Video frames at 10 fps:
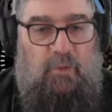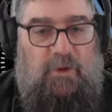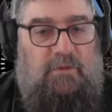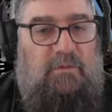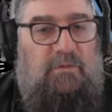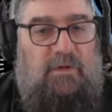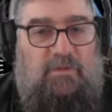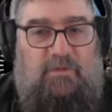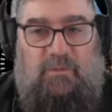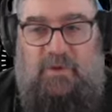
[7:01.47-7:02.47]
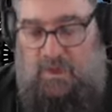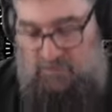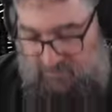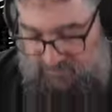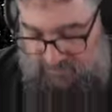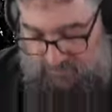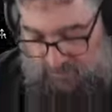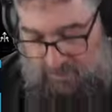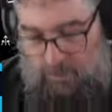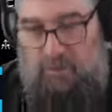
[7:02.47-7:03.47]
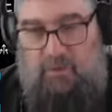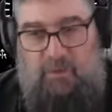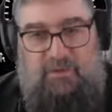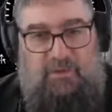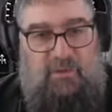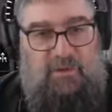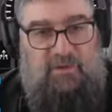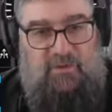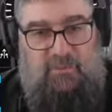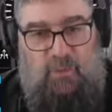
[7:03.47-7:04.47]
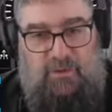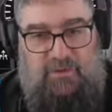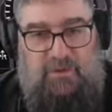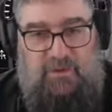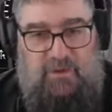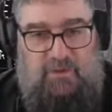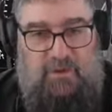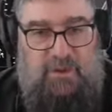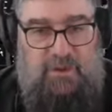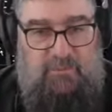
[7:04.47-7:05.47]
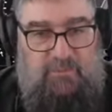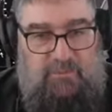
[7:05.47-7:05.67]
point, because we are just light locomotives at this point in the game.